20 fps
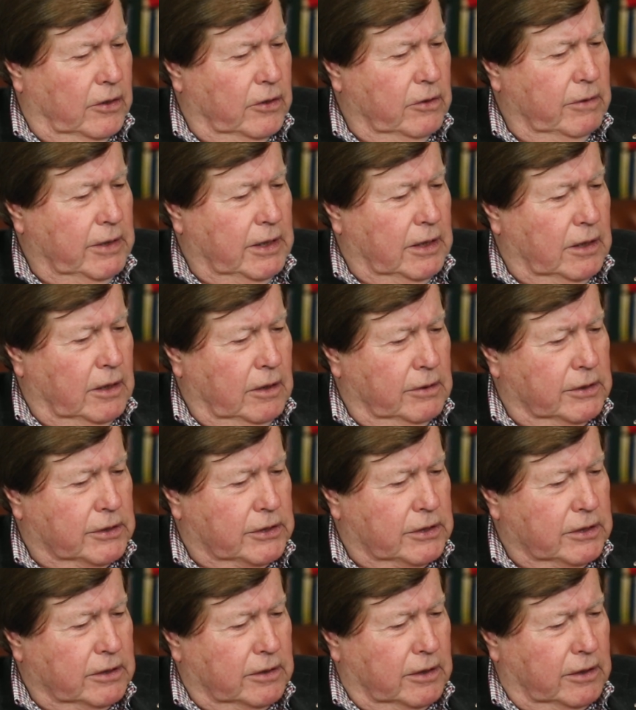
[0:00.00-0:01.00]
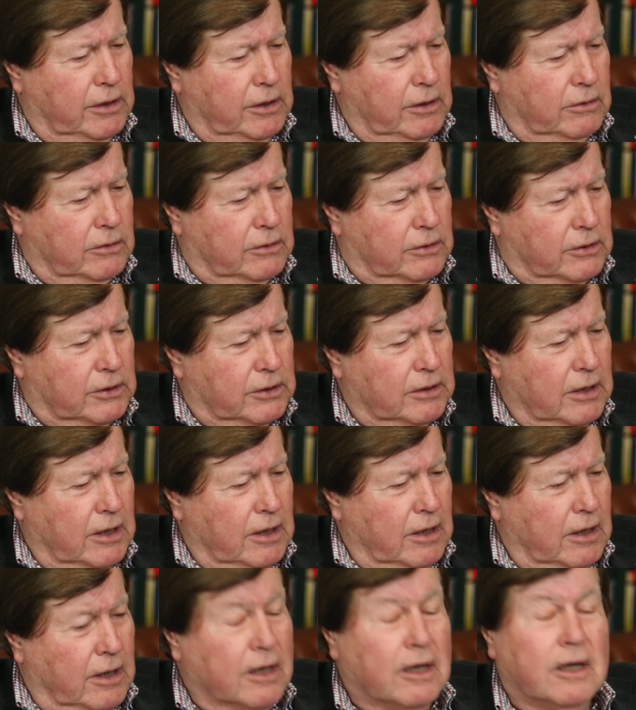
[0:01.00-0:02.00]
Huey Lewis and the News.
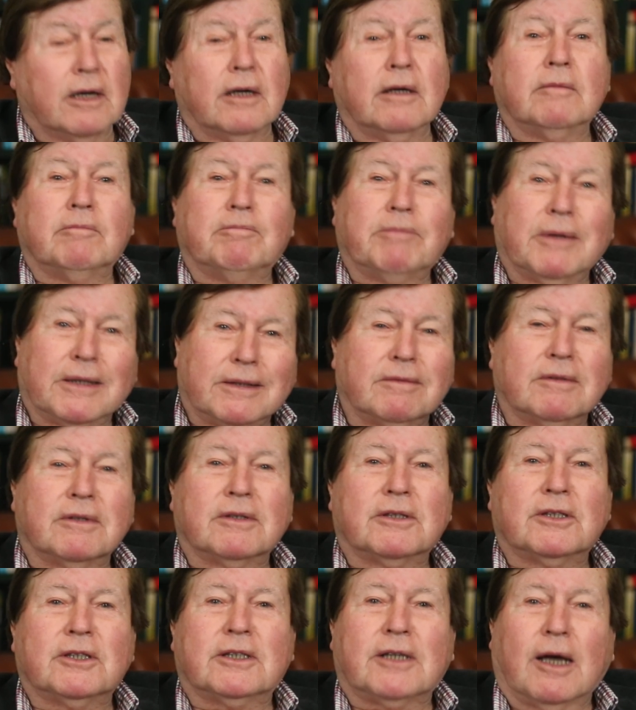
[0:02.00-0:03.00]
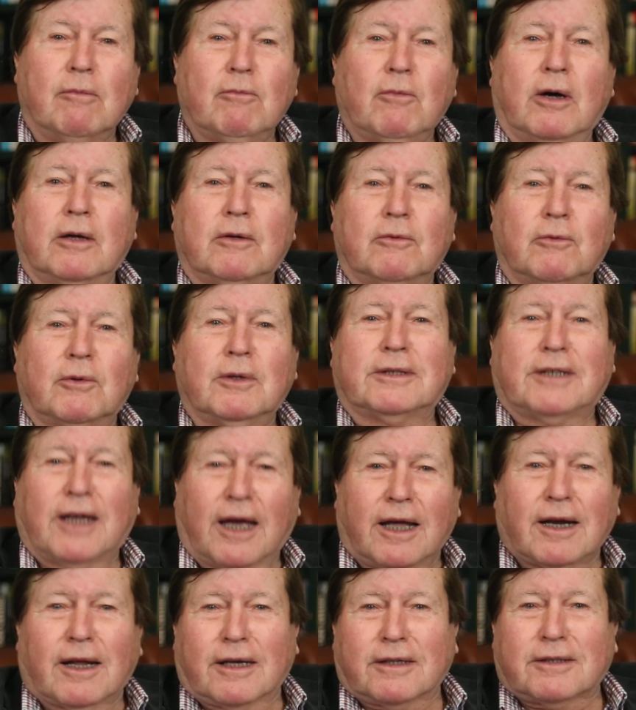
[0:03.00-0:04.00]
But someone will
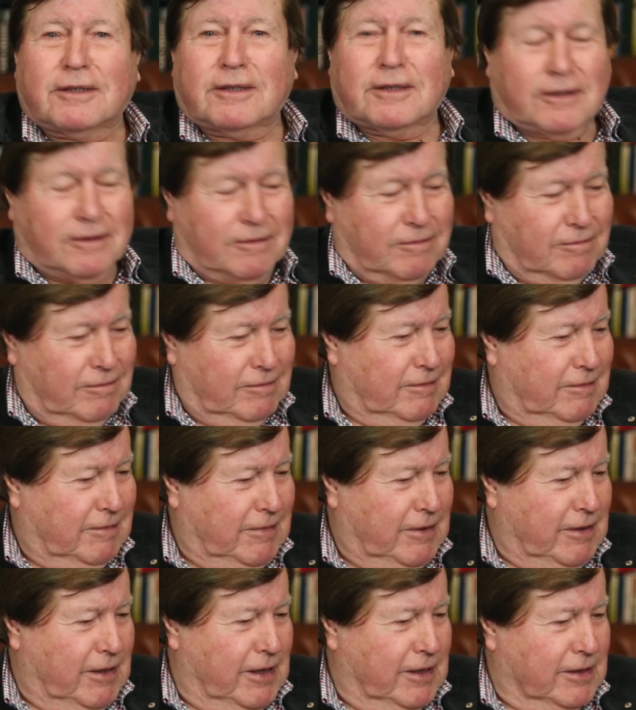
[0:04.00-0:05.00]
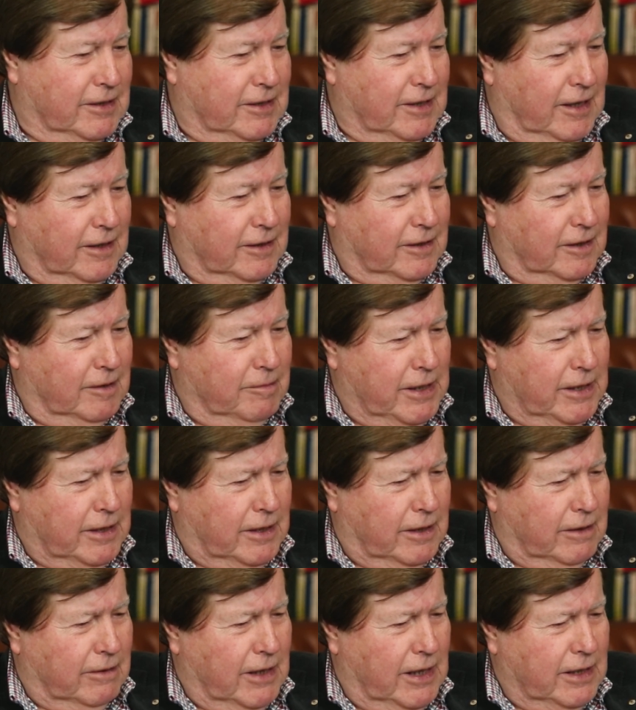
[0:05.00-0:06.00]
tell us in the
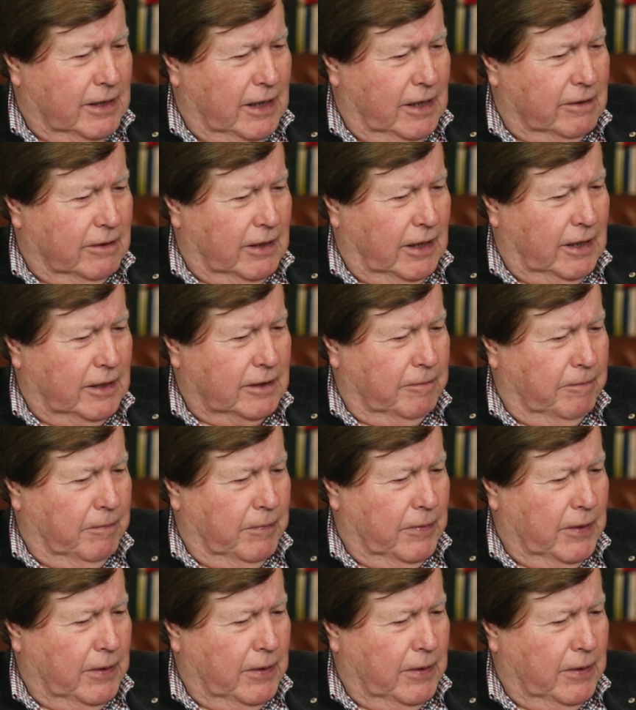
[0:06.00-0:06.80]
encyclopedia, I know that.